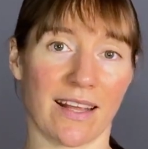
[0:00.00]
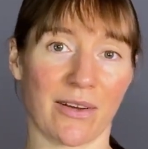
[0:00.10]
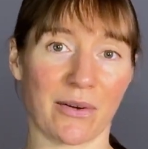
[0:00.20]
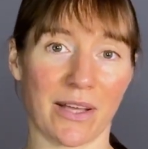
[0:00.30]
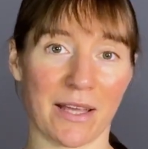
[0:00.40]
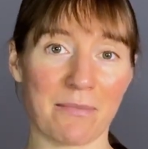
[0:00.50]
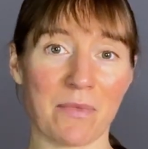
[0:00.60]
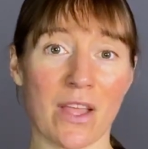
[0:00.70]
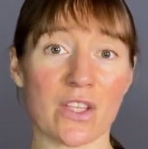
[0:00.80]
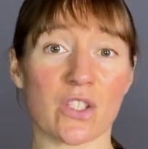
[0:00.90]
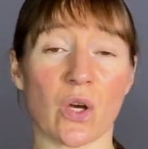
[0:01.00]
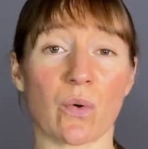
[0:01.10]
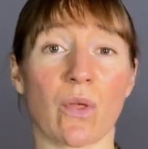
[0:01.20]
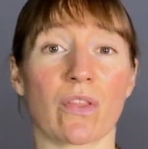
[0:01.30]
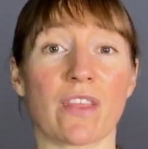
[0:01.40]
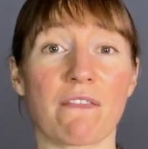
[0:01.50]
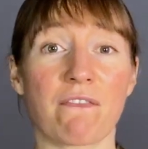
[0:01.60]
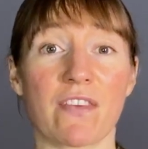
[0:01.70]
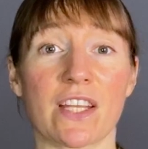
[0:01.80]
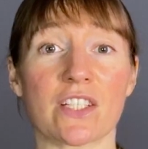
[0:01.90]
okay? So they
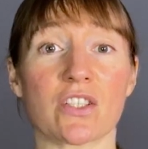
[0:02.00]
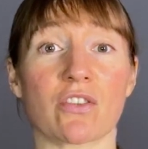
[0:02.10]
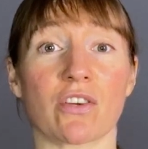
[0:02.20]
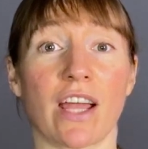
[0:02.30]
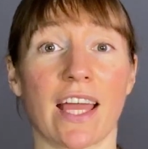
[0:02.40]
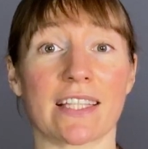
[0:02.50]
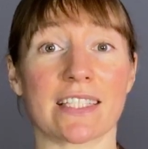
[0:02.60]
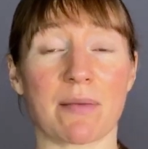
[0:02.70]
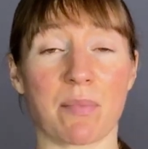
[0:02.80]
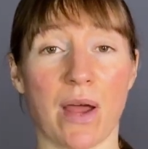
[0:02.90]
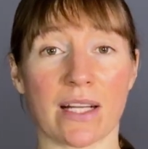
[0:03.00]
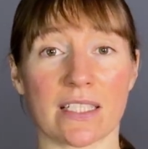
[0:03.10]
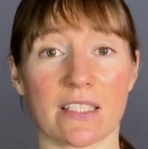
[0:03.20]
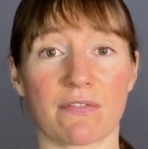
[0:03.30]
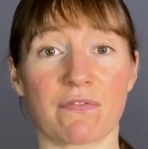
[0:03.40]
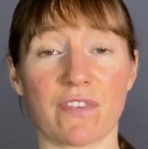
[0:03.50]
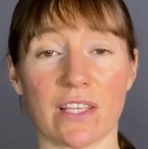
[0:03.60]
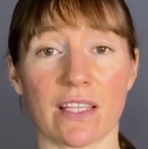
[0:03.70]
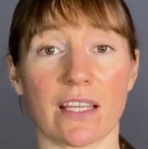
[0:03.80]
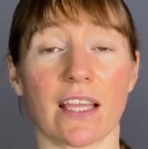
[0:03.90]
finish their handstand practice
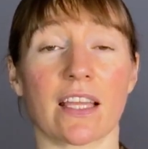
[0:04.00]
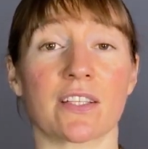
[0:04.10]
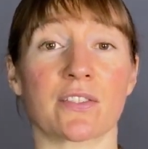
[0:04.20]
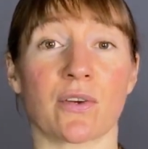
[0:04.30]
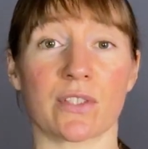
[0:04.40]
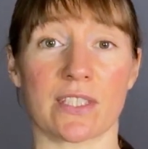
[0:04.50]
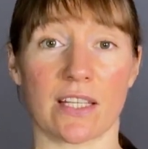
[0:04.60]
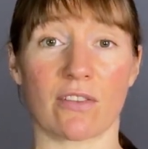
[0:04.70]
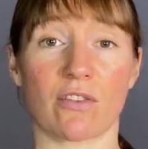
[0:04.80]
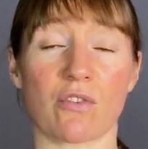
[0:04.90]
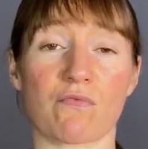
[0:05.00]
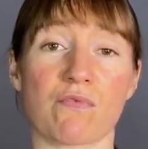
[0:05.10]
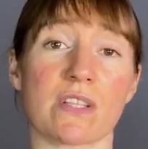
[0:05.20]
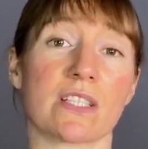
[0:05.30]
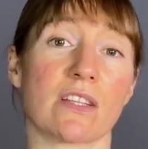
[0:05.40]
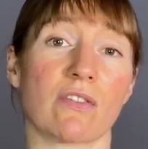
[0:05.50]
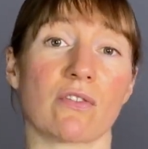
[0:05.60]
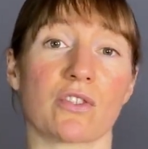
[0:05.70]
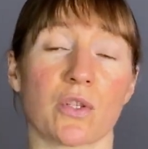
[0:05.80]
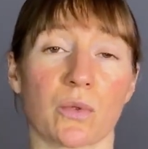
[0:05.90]
feeling exhausted. Their wrists and
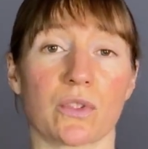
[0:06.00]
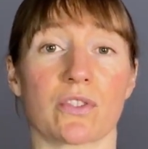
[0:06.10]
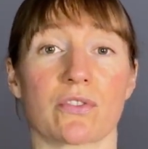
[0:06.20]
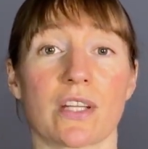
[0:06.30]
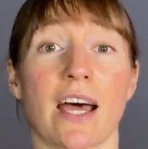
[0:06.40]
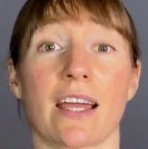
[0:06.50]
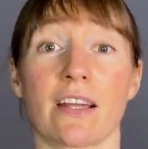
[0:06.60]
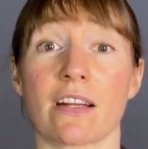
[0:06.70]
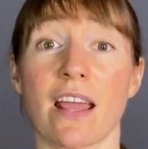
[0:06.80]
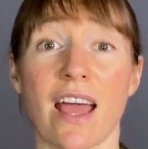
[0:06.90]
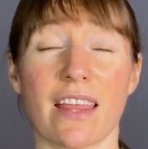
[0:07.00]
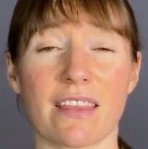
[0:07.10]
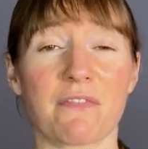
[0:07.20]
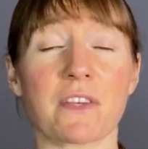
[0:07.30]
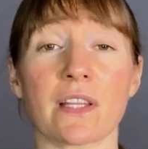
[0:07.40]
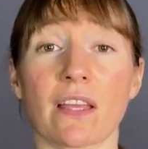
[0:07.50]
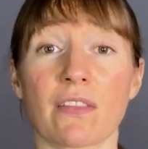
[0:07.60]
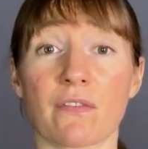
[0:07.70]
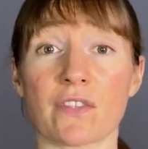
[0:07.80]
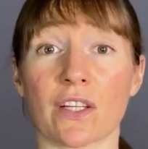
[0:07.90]
their shoulders are tired, and they feel like
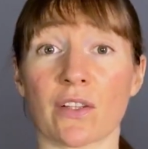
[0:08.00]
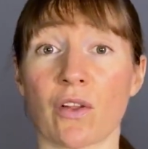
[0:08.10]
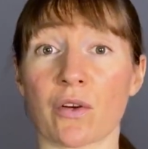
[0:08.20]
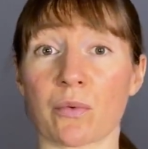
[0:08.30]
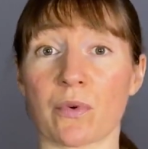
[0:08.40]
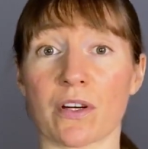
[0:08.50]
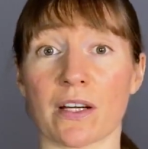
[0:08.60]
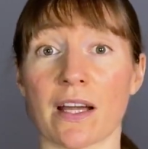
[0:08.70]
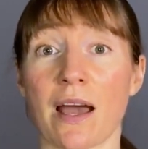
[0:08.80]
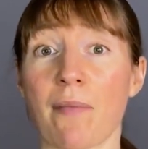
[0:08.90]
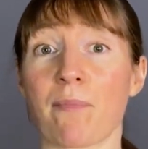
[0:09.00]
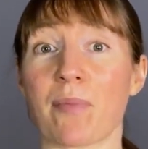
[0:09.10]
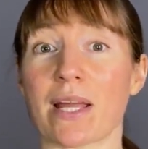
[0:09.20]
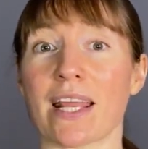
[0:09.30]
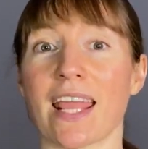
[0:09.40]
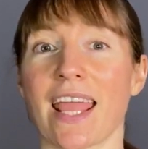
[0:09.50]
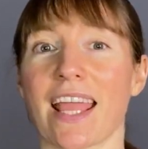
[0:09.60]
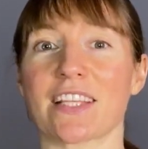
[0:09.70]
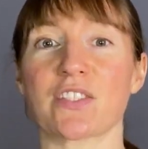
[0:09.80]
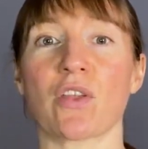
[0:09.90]
they've done a lot of work, but
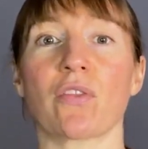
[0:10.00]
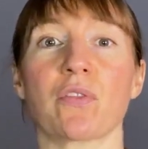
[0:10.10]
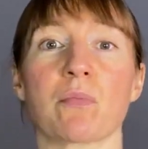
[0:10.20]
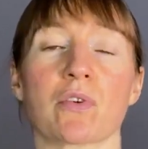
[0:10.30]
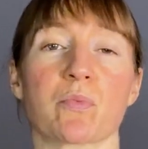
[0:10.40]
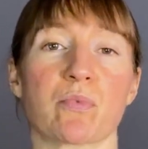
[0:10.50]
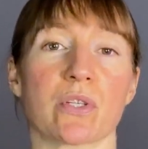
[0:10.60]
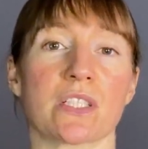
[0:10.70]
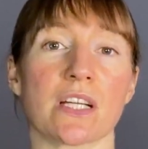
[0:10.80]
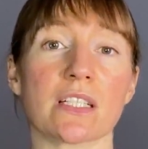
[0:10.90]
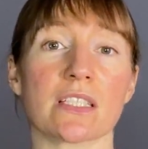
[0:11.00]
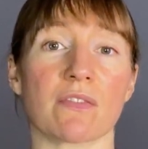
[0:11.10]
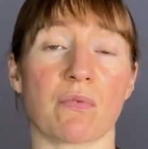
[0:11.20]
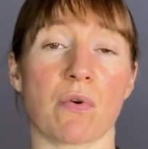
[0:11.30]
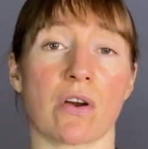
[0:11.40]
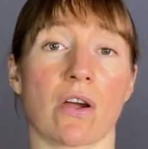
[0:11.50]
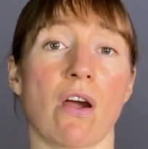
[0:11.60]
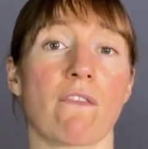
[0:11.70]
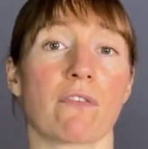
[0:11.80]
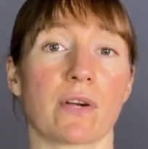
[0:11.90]
it's not the most productive work
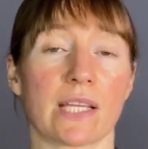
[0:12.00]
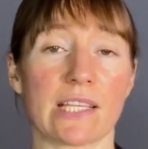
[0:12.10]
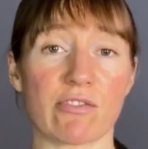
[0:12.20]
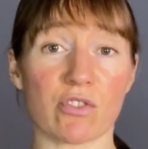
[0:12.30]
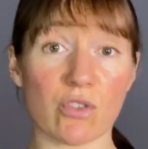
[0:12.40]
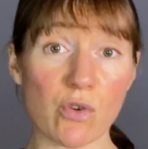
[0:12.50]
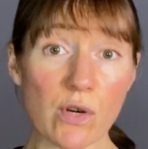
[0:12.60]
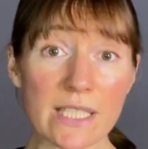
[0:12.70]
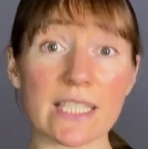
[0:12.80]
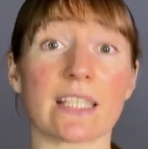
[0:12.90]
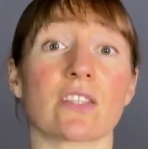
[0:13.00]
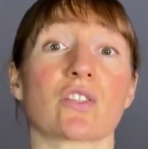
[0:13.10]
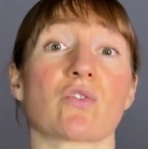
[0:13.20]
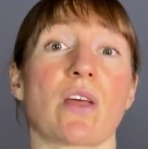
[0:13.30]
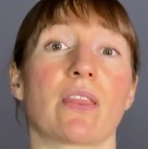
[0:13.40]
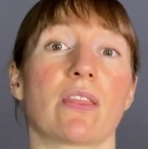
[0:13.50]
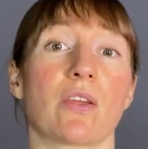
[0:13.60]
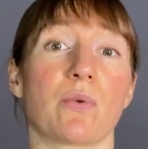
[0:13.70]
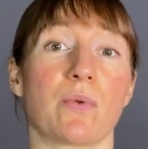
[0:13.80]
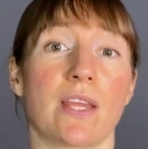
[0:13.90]
for increasing the strength
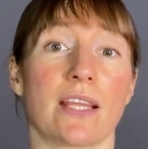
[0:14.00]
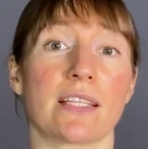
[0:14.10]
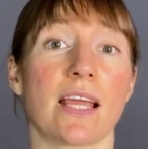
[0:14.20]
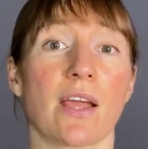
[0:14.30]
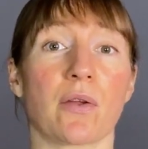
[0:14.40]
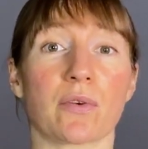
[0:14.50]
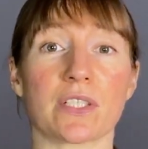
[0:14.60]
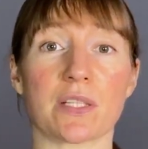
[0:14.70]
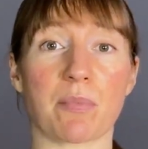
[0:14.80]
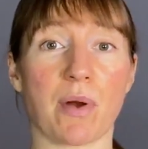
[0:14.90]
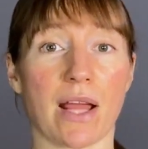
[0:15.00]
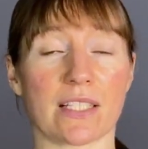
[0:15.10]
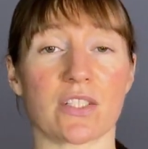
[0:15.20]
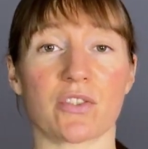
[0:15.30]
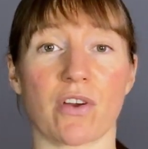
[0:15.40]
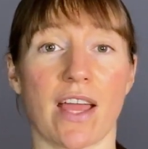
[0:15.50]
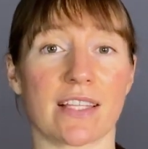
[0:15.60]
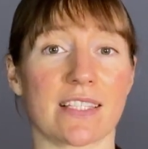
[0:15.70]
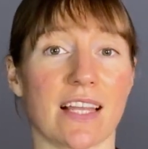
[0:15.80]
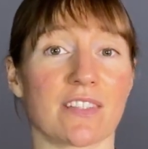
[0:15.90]
that you need in order to practice your
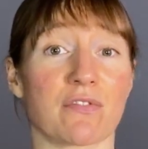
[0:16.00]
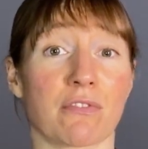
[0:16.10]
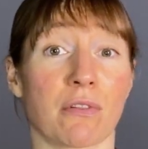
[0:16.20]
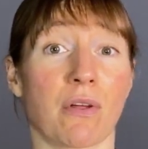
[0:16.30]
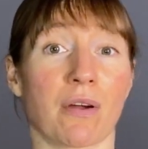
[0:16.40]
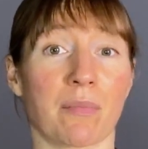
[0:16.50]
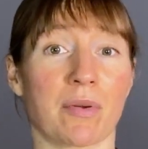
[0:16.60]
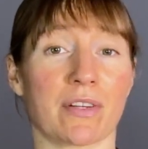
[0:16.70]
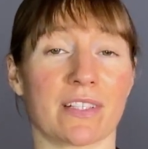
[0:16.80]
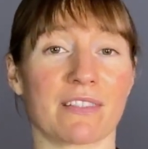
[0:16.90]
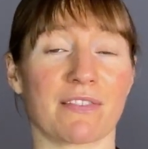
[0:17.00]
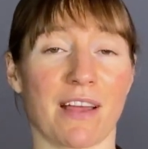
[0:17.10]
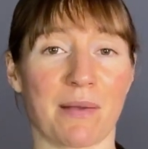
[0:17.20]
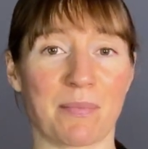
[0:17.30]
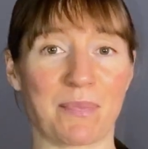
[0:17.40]
handstands for a longer period of time.